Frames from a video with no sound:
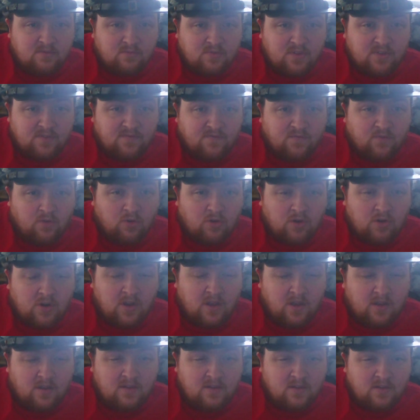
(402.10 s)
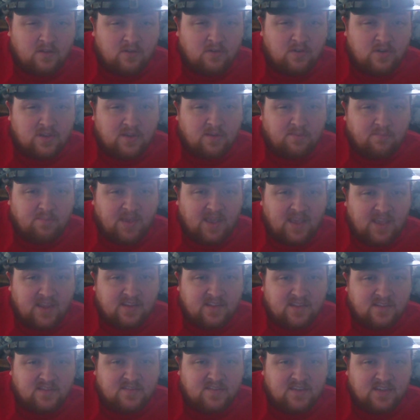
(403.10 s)
with 4
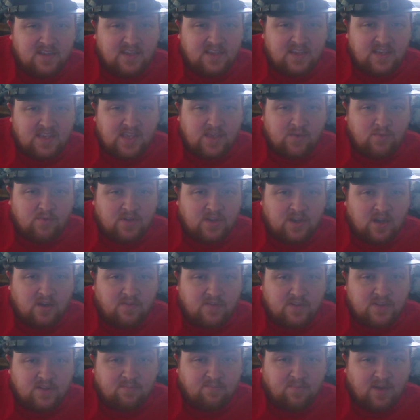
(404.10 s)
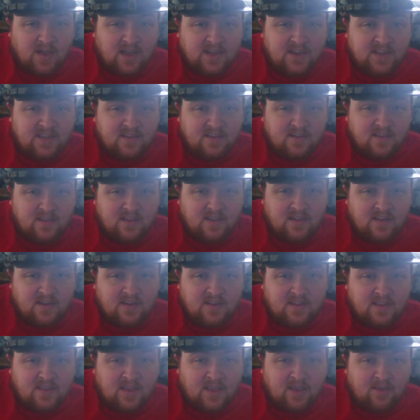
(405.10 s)
companions, he recovered the body
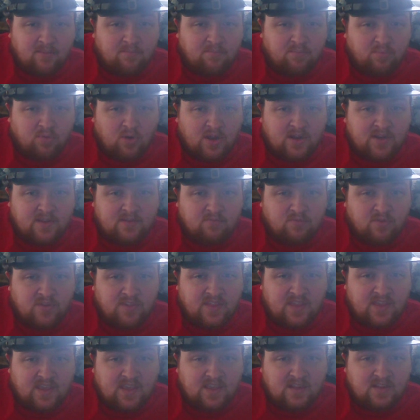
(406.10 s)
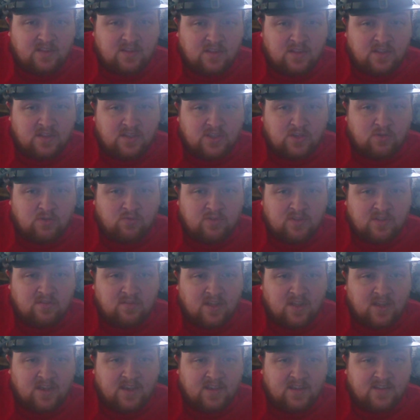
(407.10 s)
and brought it within the Union
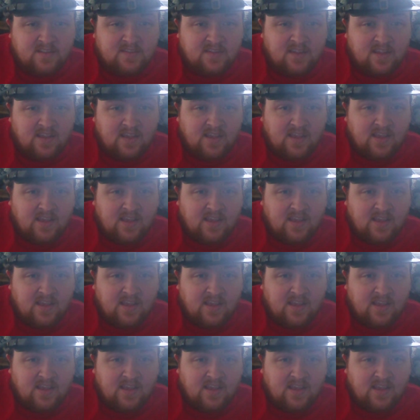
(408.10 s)
lines,